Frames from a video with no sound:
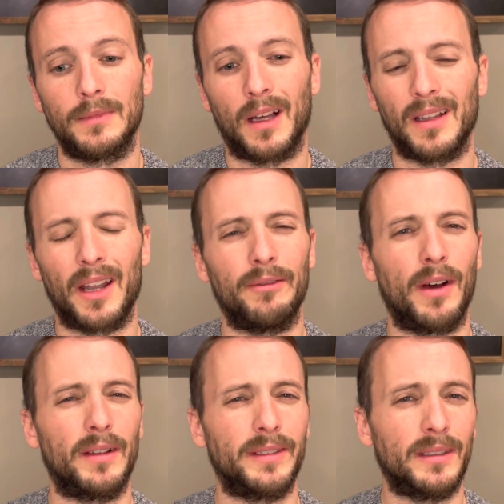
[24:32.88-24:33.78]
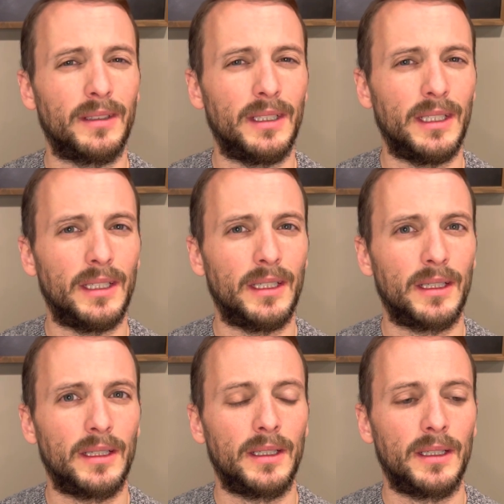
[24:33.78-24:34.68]
a lot of volatility,
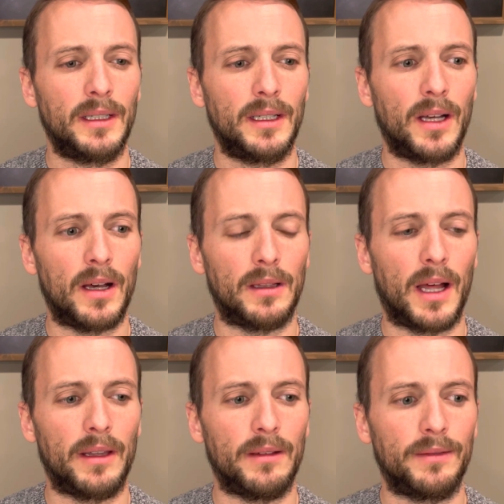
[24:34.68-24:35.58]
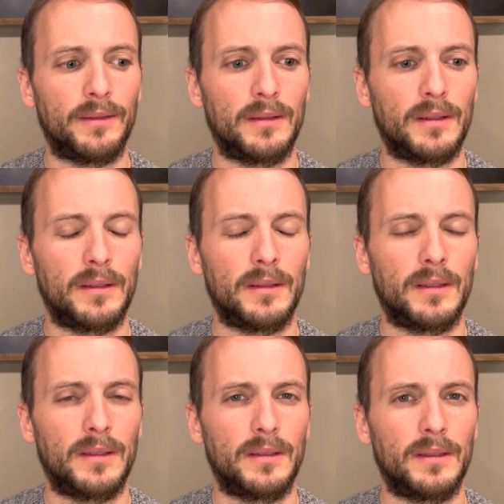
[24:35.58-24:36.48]
a lot of
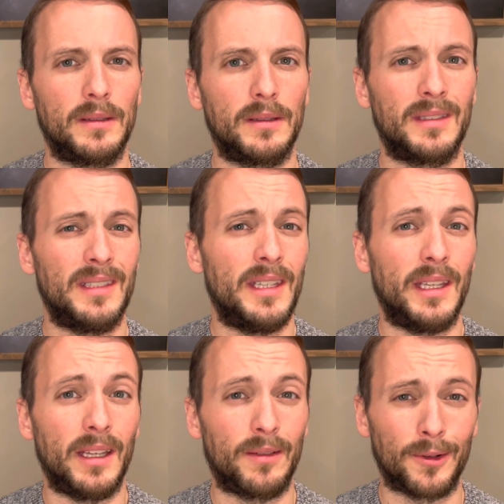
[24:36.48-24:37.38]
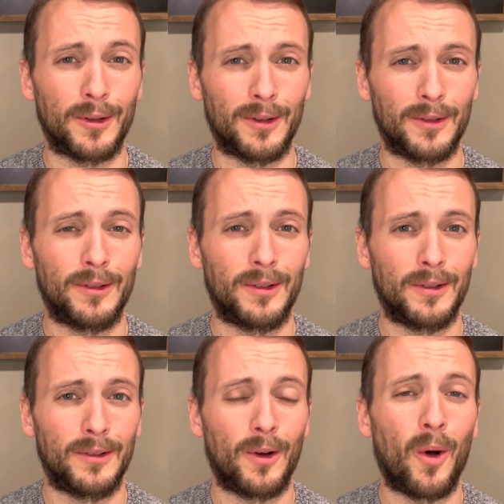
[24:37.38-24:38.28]
seeking for
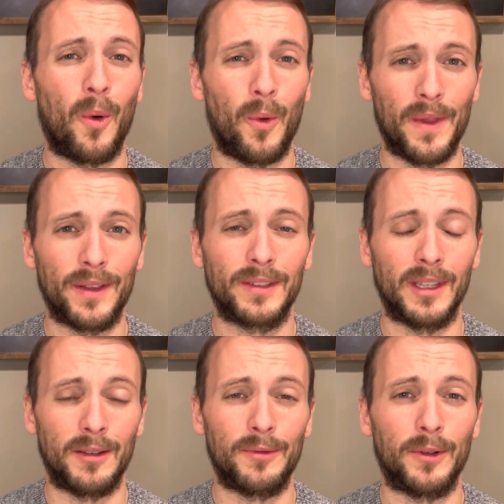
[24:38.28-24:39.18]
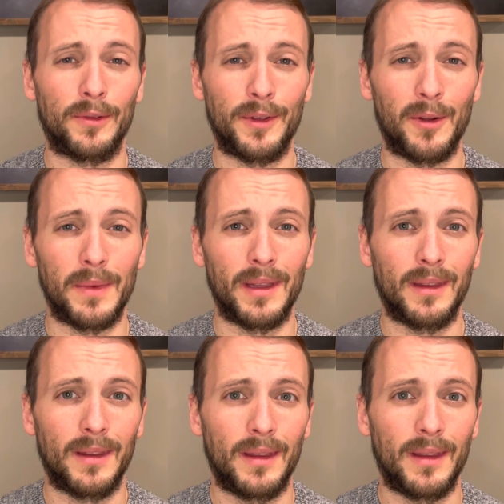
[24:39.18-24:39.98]
wholeness and fulfillment.